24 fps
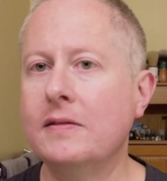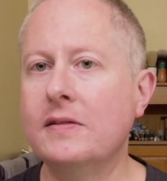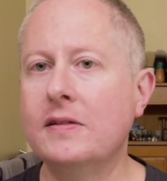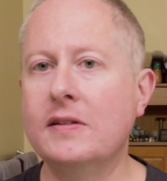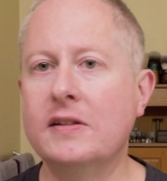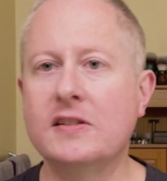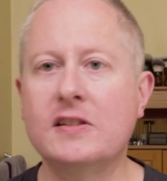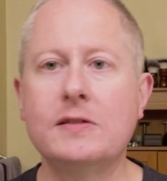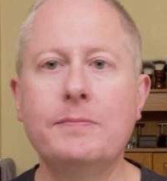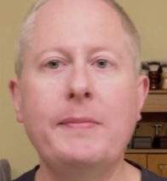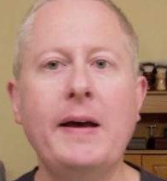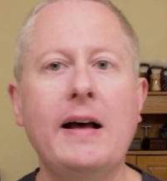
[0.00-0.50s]

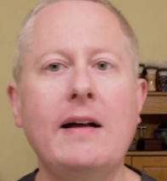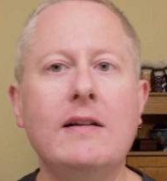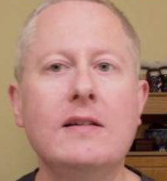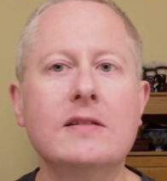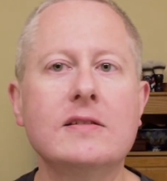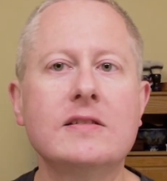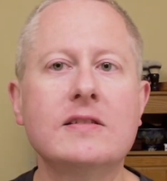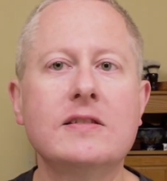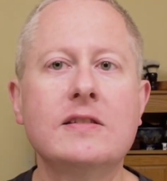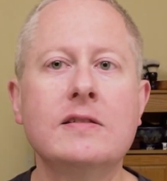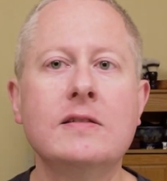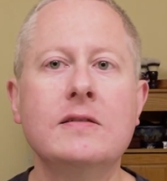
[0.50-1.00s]

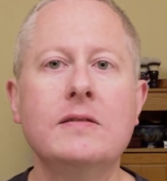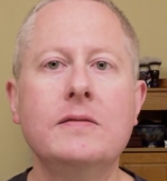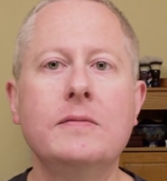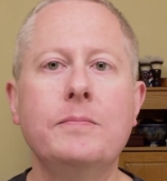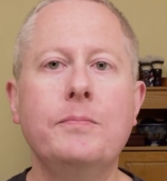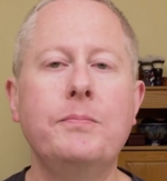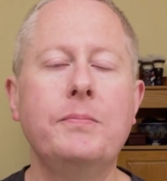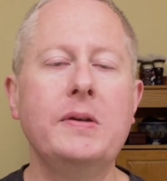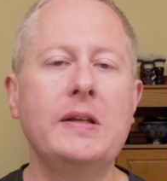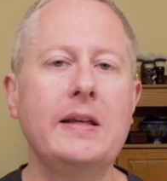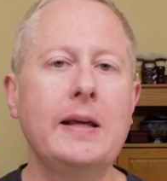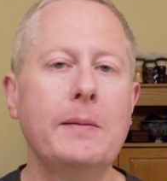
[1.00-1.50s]
smells,
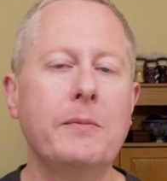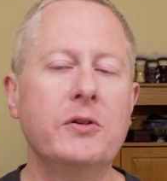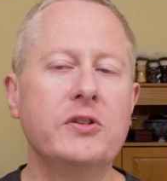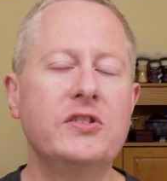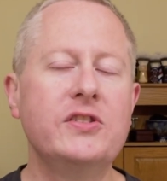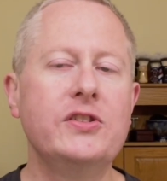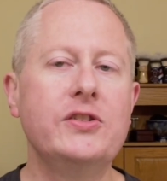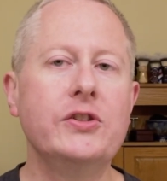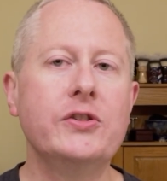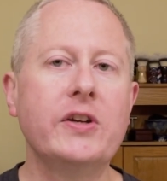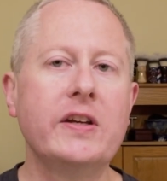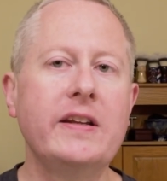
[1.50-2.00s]
be able
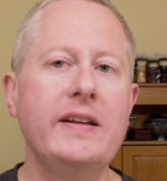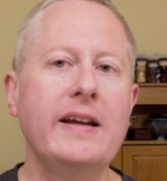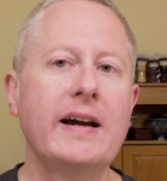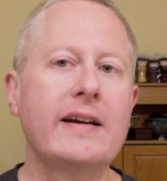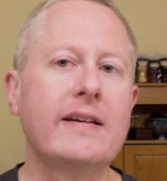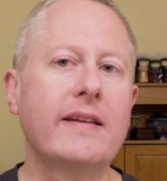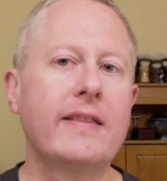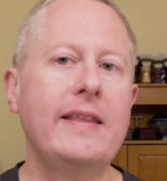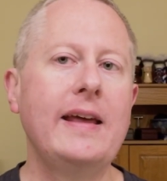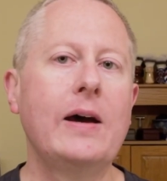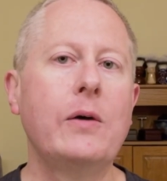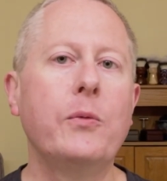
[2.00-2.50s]
to
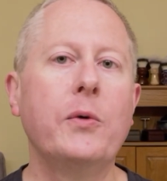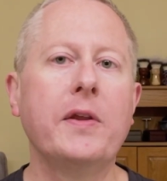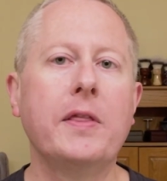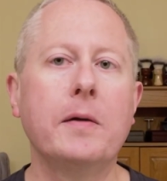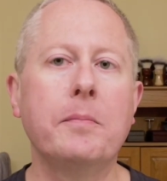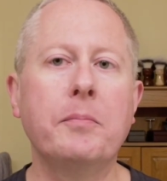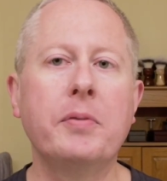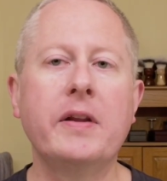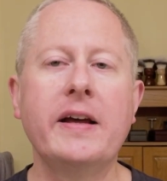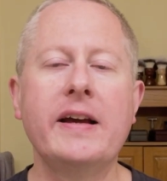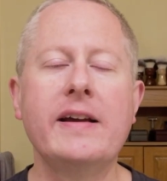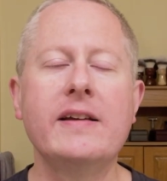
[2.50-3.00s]
connect that with a
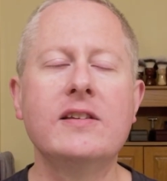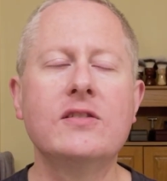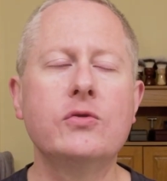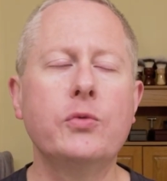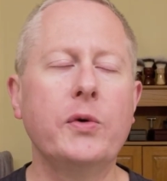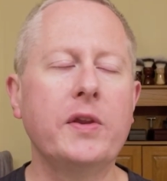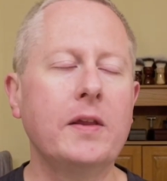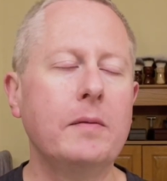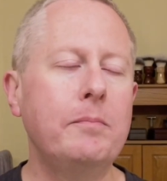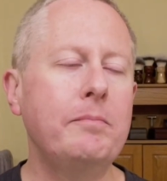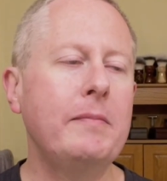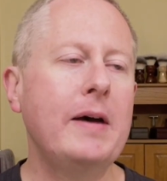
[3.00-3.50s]
place,
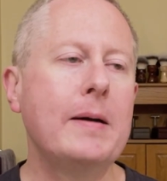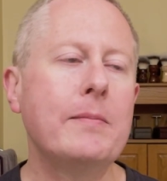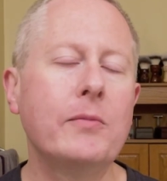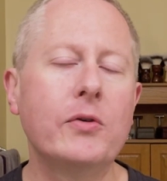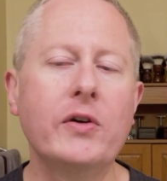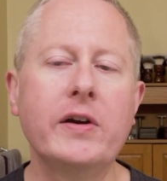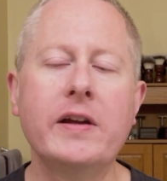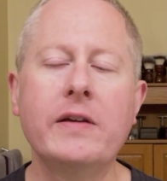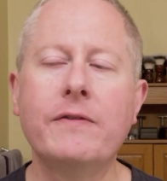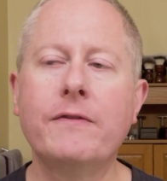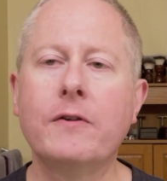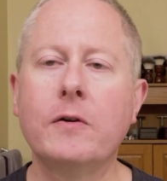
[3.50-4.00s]
with a
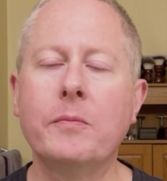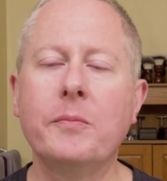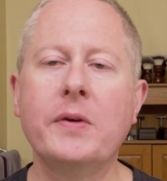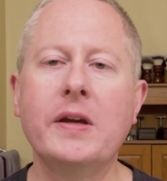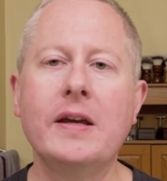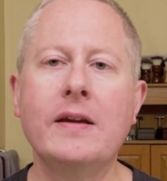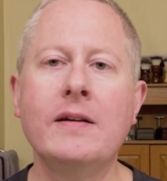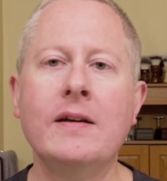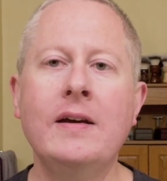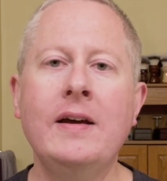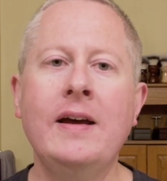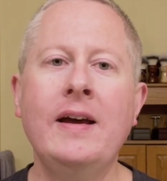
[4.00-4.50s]
memory for
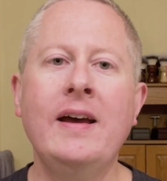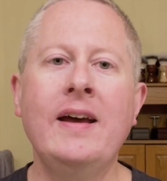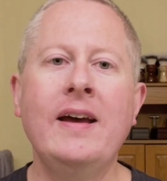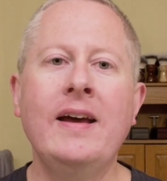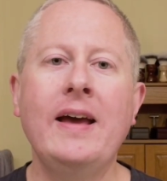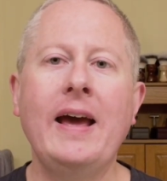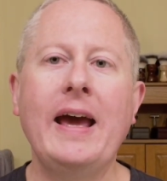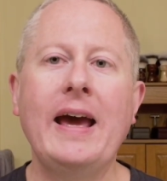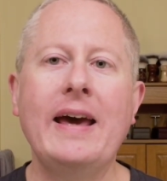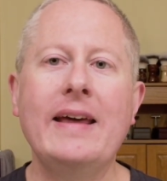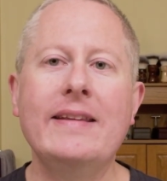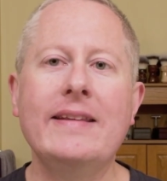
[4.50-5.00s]
me,
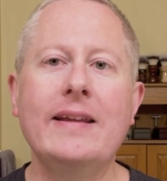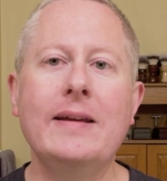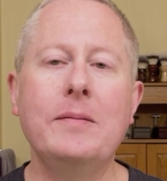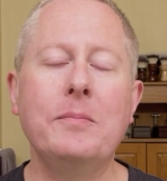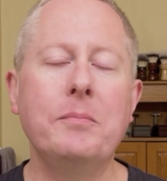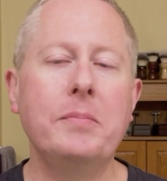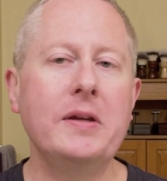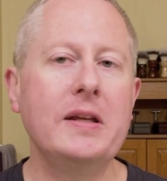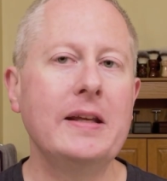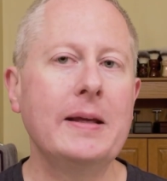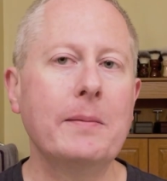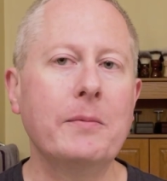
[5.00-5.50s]
and then
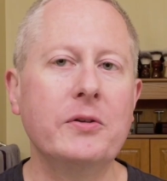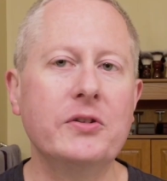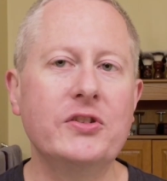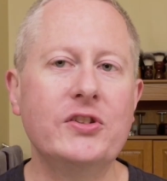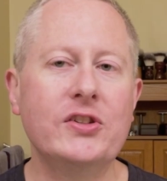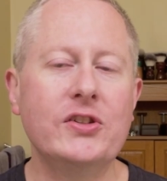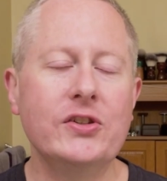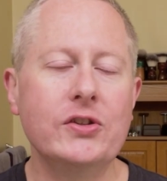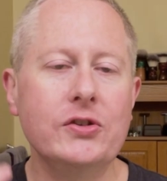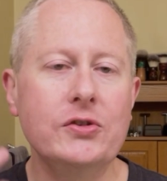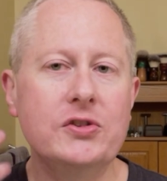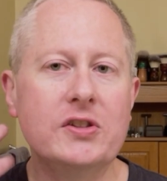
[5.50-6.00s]
being able
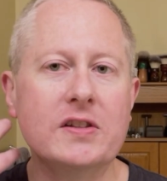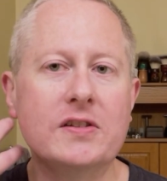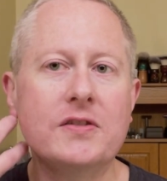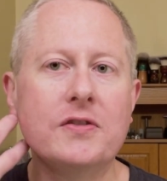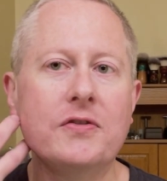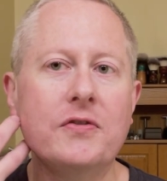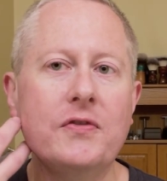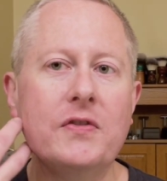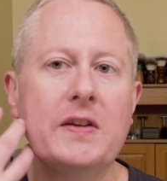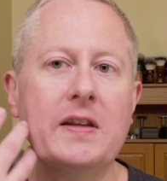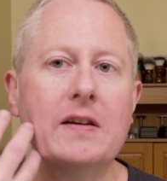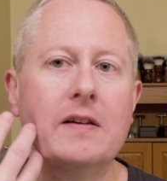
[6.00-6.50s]
to just
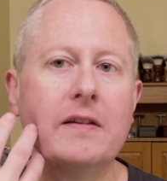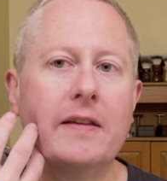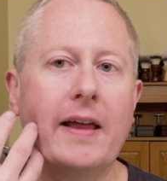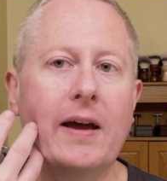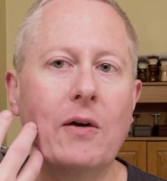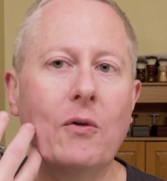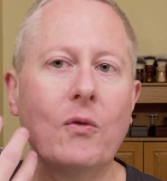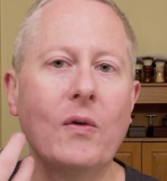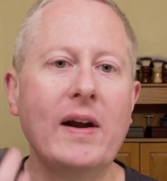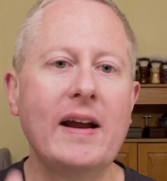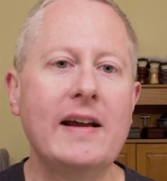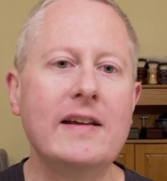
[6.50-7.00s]
feel
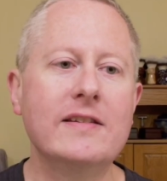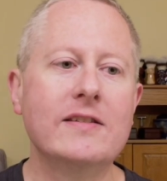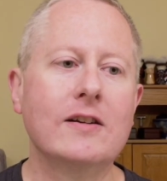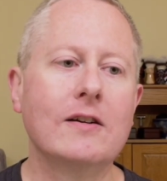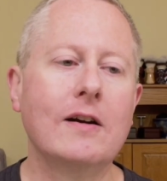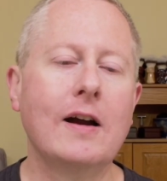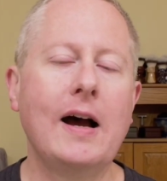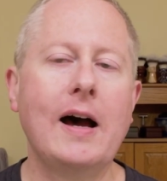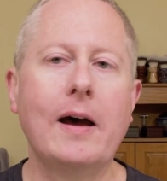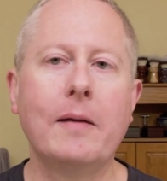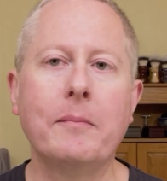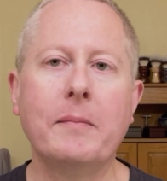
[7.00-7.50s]
that razor
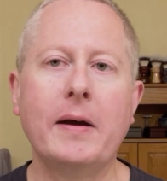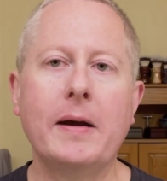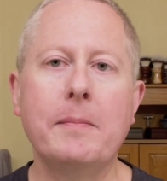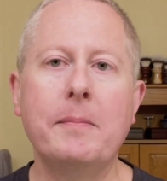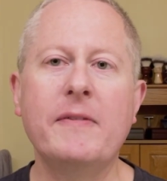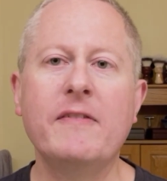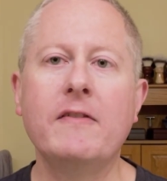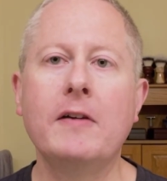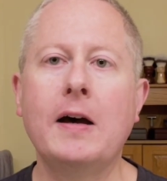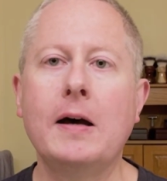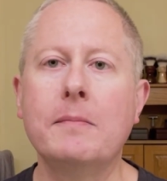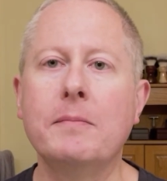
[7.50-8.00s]
on
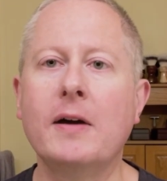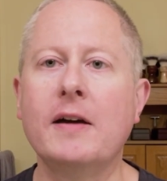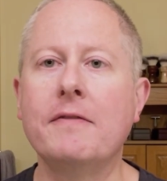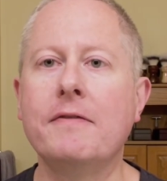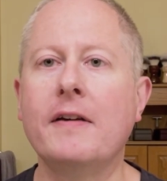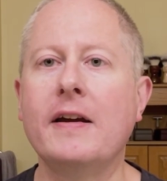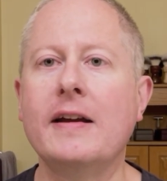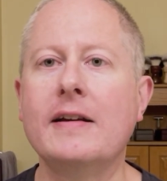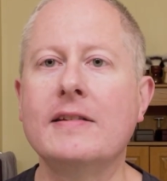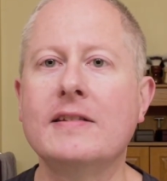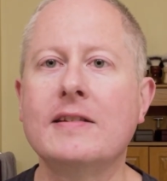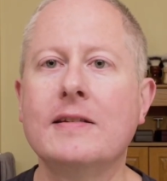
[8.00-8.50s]
my
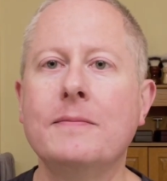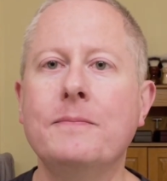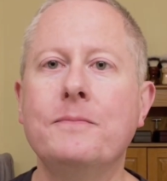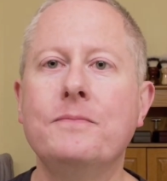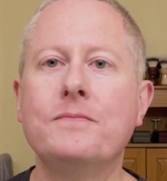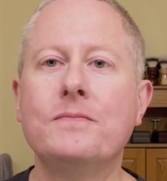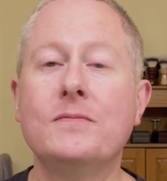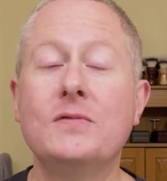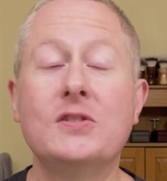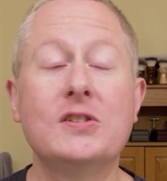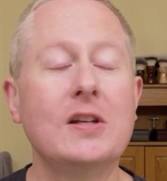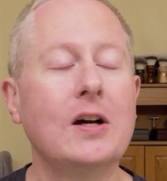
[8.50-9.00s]
face.
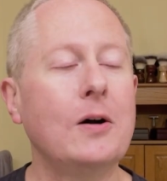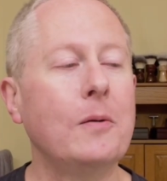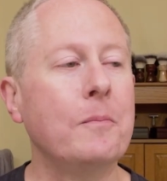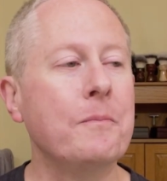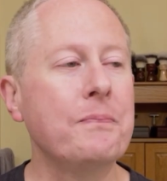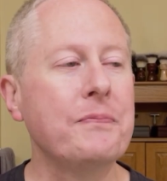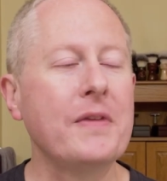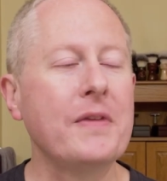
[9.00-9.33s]
So